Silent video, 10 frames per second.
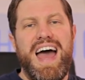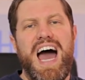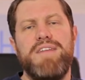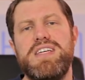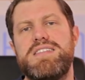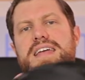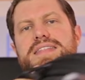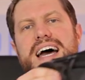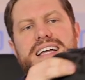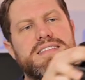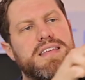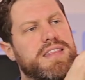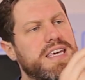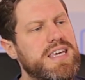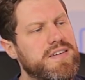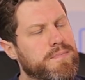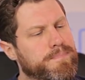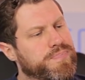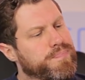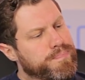Having said that, the
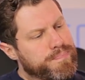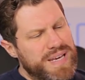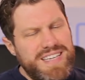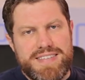big